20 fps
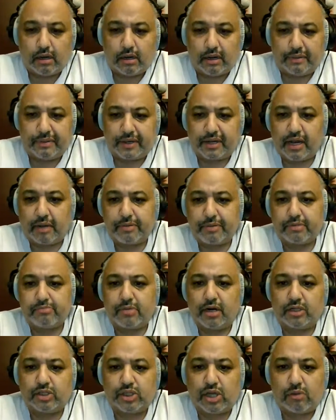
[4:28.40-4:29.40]
in the coming
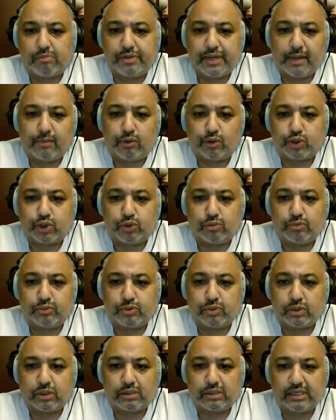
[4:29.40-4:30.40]
months, I'll be able to
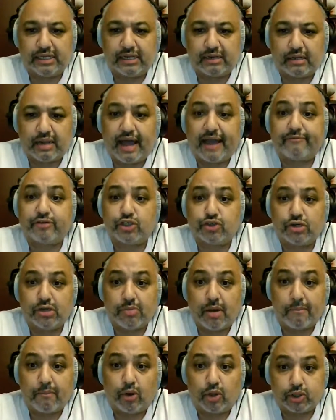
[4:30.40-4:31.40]
live stream
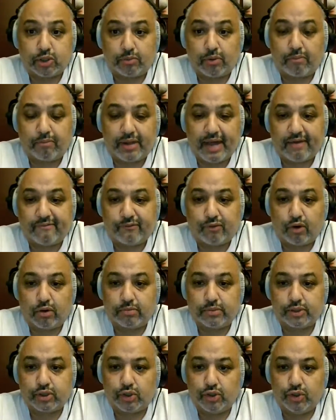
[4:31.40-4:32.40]
on multiple
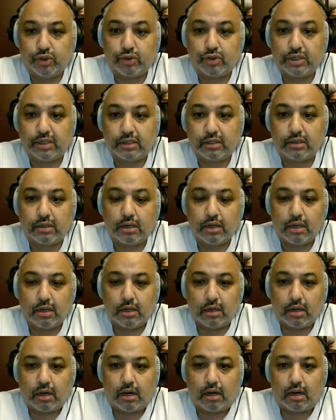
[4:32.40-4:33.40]
platforms. So you can,
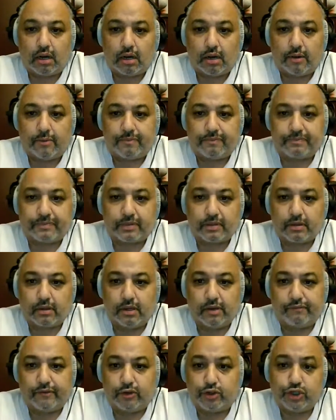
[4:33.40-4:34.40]

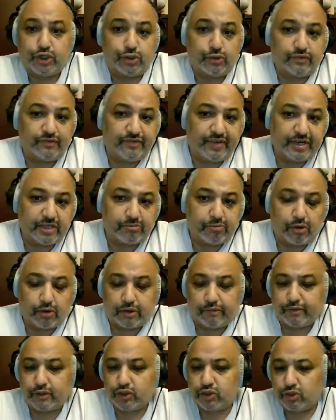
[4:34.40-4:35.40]
if you choose Facebook,
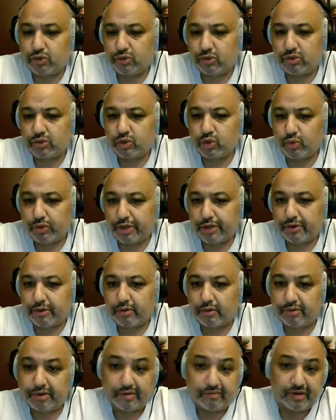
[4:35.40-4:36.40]
if you choose Twitter,
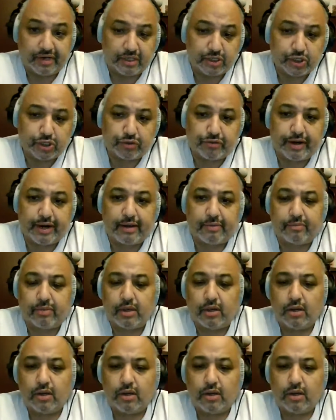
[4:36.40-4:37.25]
or even Instagram,